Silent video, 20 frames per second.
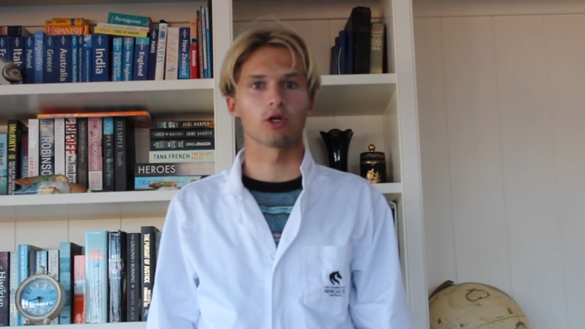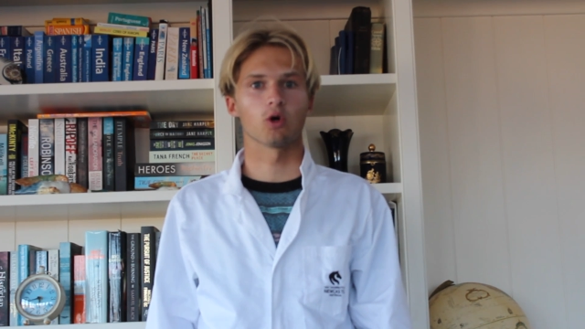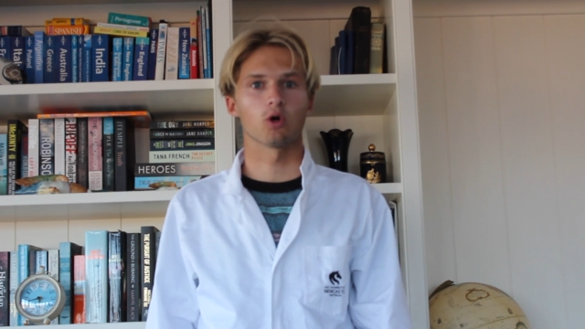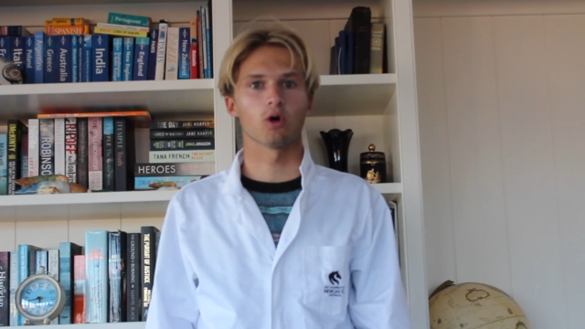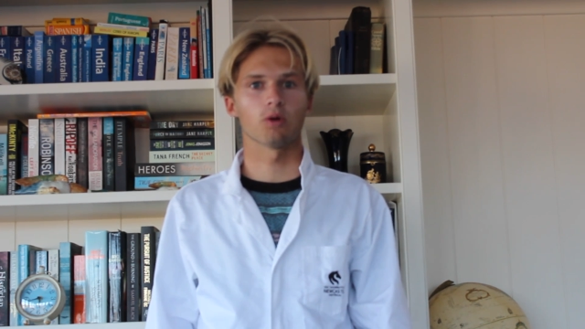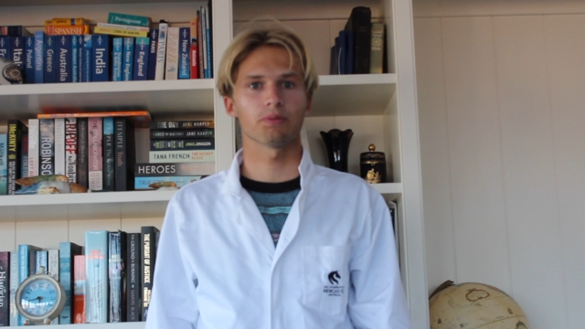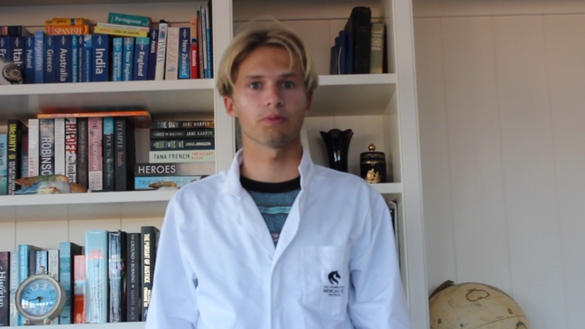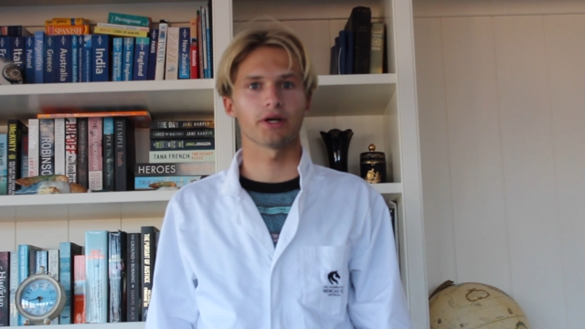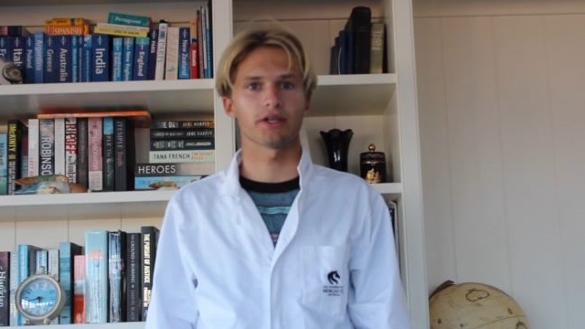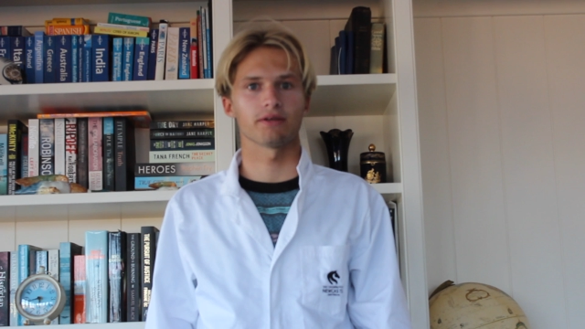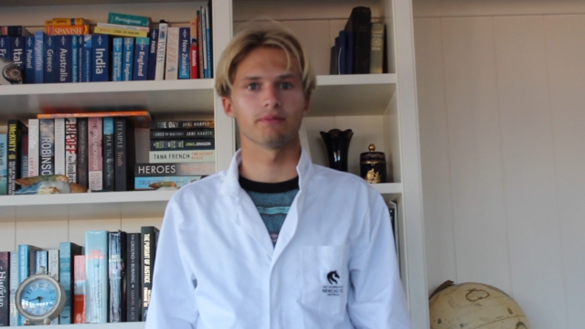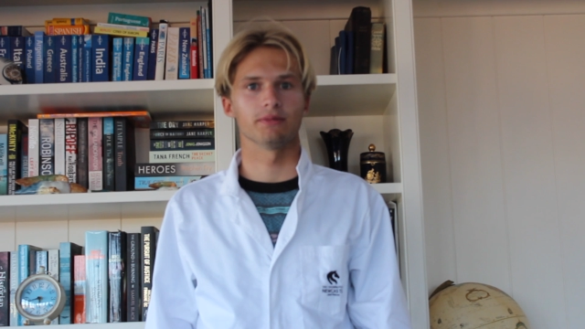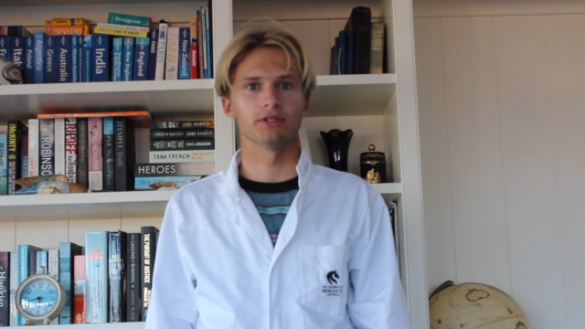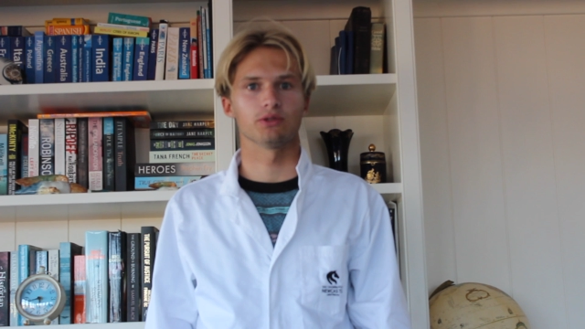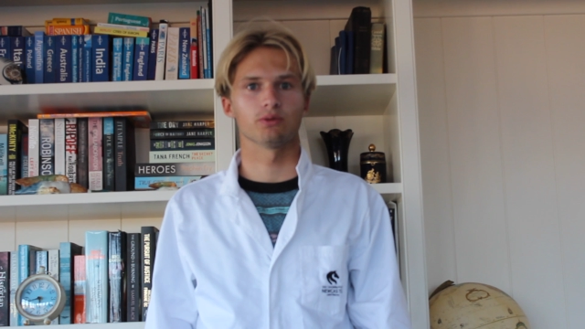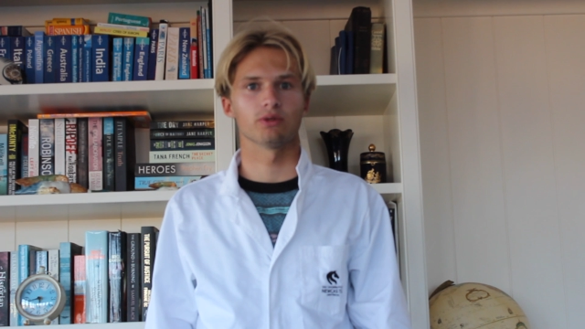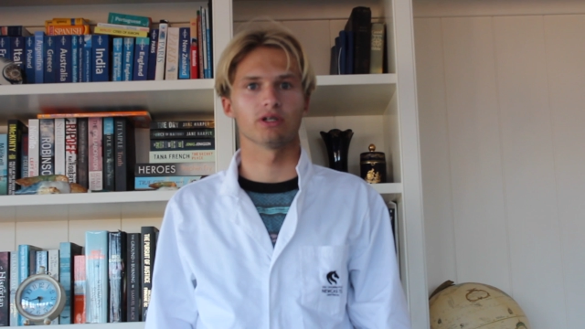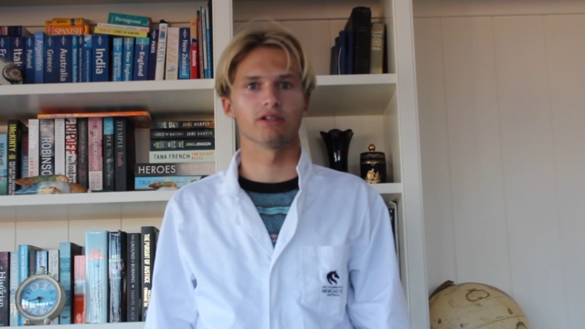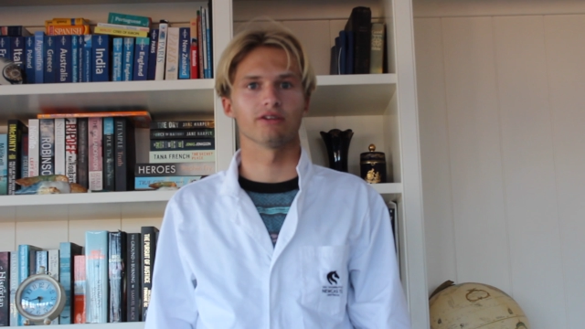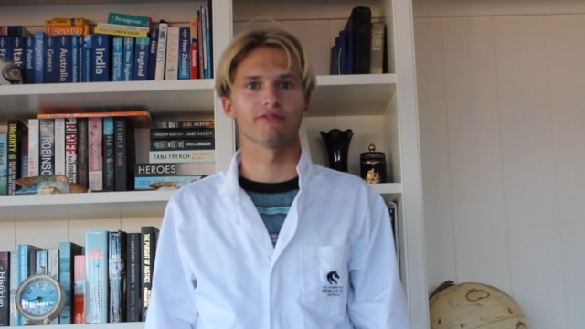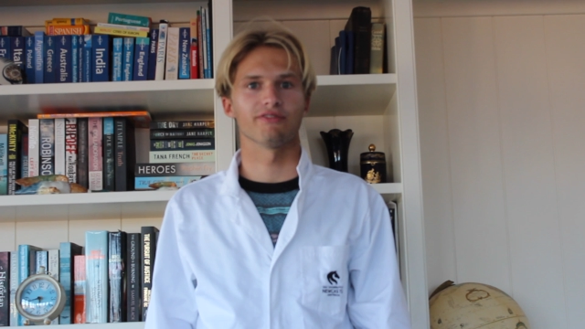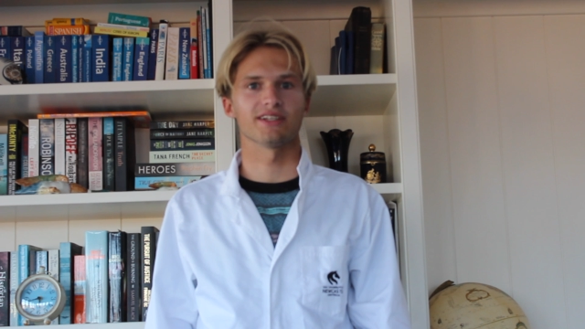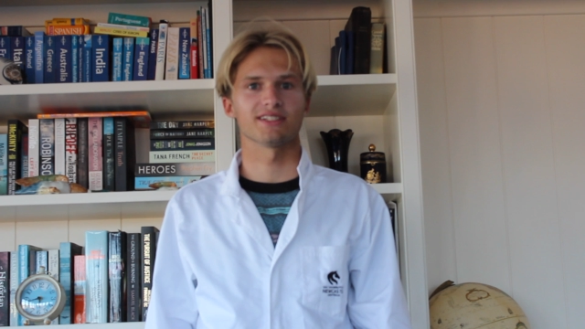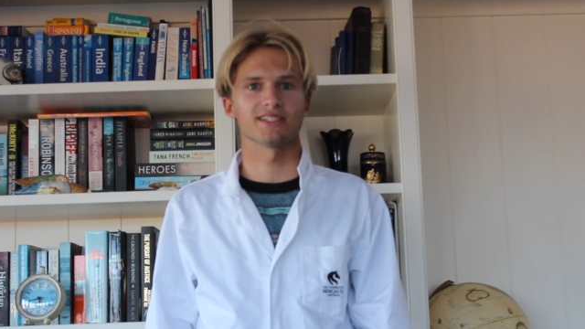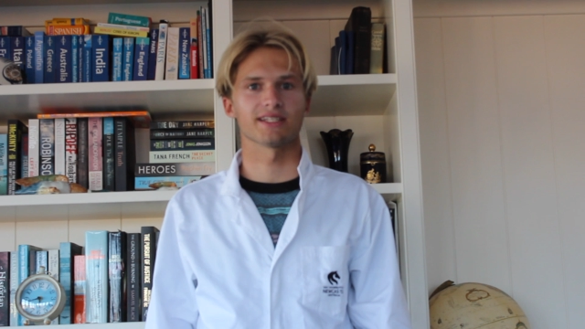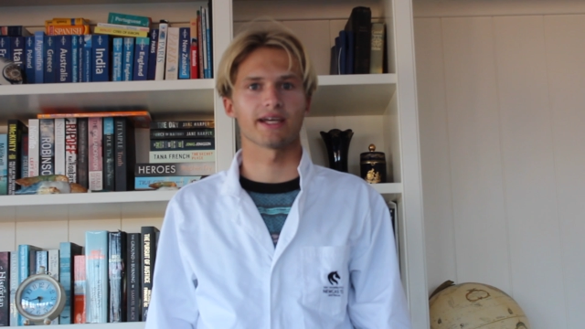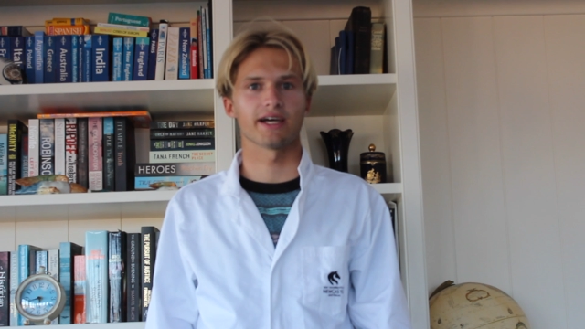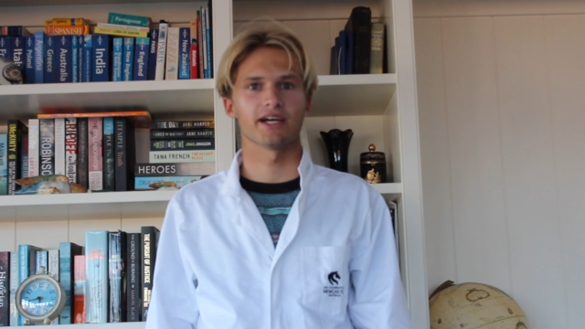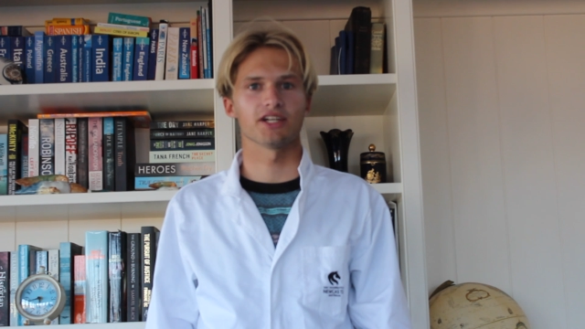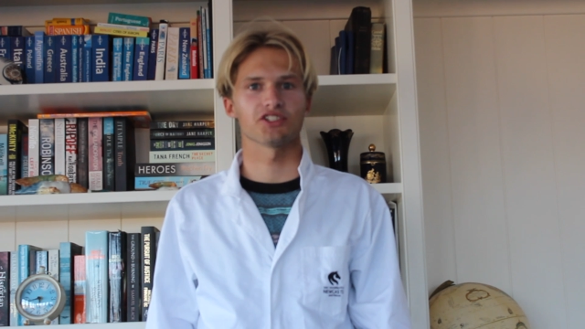incorporate them into our
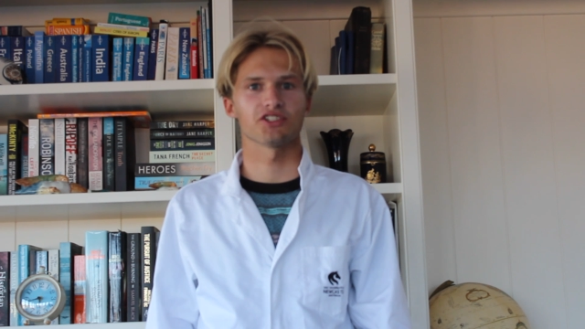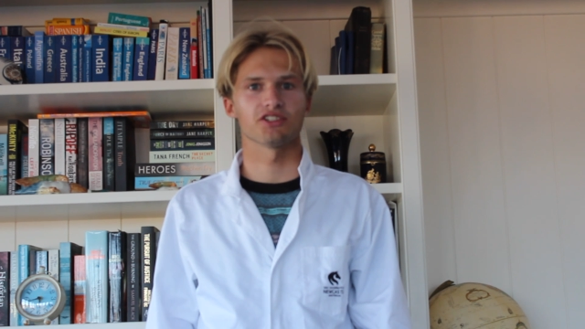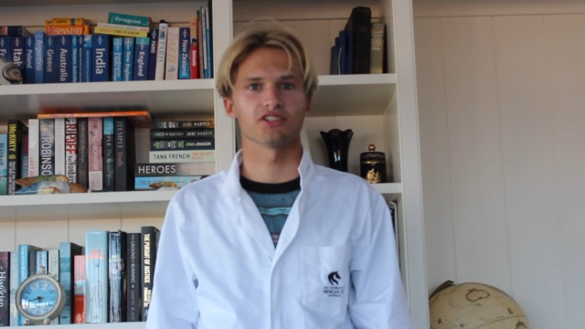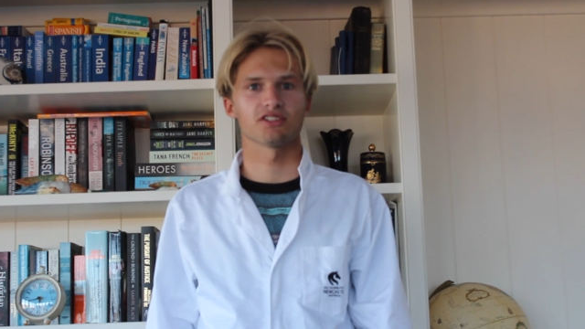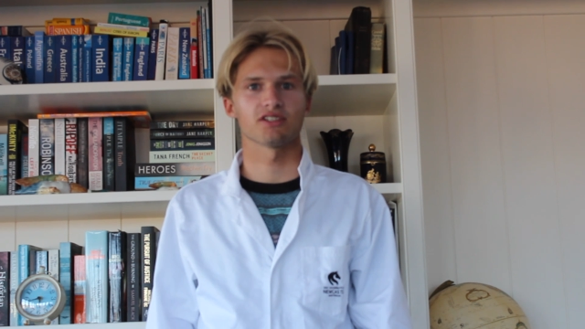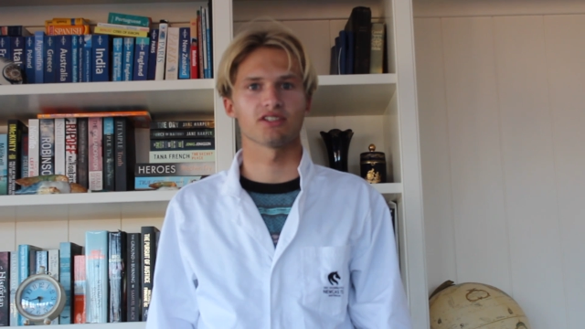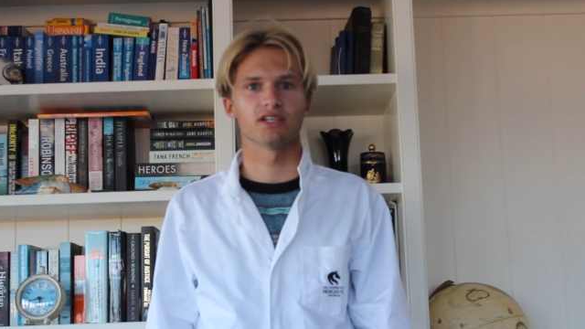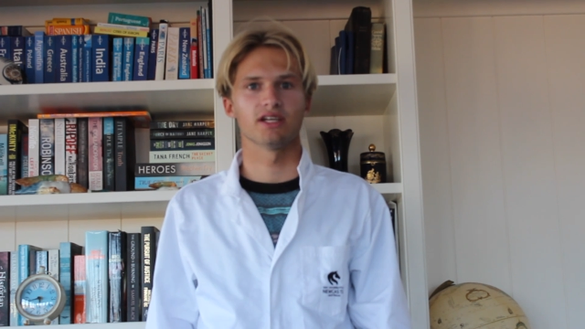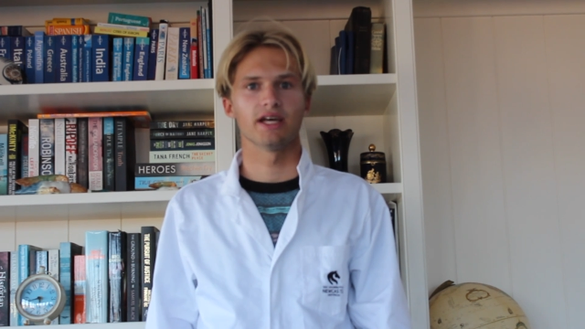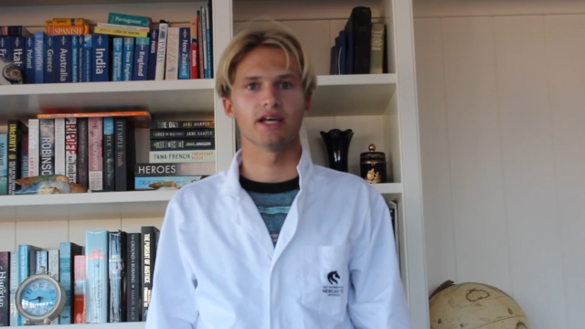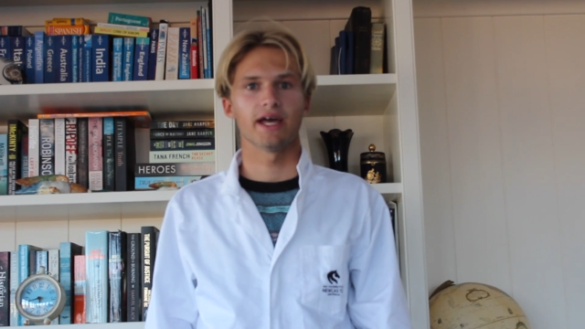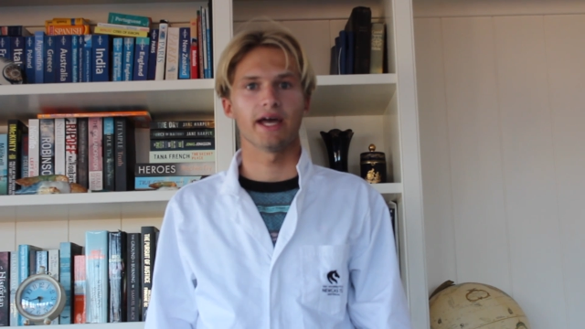investigations,